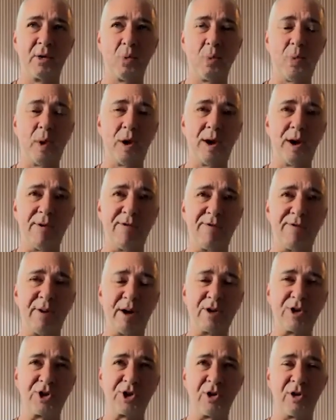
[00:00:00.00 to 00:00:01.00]
where a
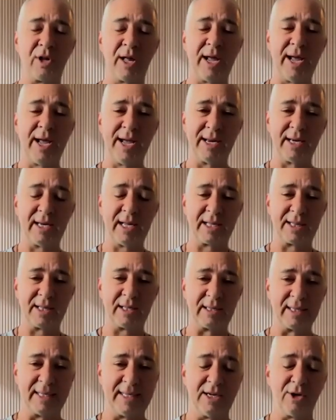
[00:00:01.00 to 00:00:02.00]
functional head, like
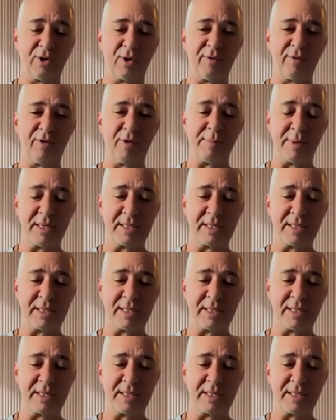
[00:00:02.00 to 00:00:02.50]
the leader of a